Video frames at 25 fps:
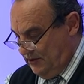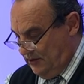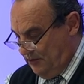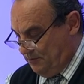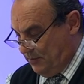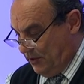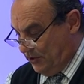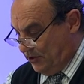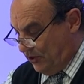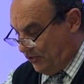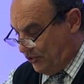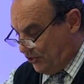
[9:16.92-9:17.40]

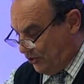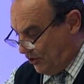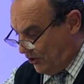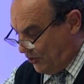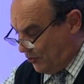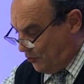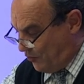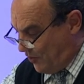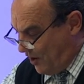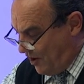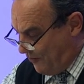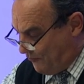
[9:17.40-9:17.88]
But the
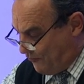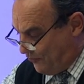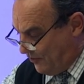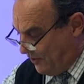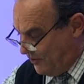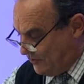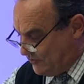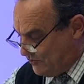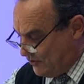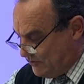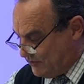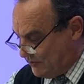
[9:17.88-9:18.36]
third
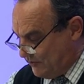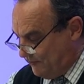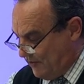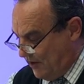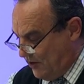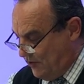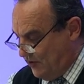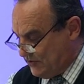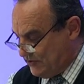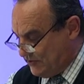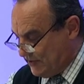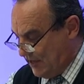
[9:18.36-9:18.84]
reference is a
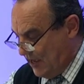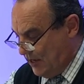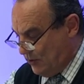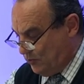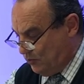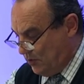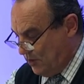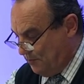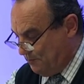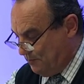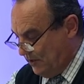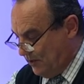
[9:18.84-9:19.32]
very sad
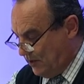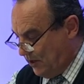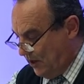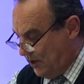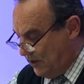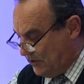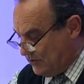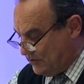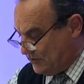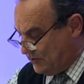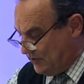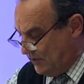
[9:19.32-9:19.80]
one
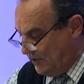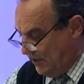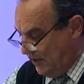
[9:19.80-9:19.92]
because